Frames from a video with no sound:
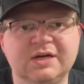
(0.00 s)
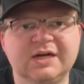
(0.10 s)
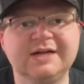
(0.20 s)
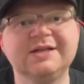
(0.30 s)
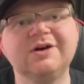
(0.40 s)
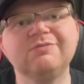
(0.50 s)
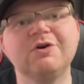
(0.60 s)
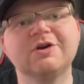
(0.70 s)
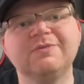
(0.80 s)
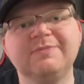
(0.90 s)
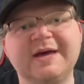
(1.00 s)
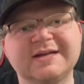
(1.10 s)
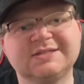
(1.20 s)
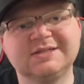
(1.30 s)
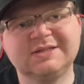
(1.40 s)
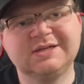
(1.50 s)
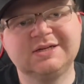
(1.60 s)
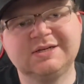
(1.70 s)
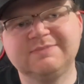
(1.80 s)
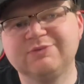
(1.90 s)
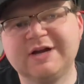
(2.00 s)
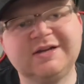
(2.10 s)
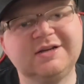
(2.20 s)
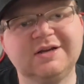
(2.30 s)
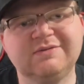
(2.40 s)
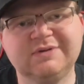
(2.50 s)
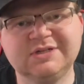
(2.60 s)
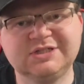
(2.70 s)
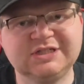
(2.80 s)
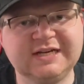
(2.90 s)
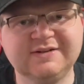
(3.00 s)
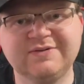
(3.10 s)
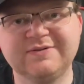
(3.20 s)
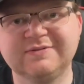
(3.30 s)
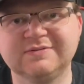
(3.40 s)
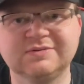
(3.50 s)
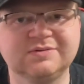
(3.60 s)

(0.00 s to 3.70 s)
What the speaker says: Hello and welcome back to the Brandon Can Win channel,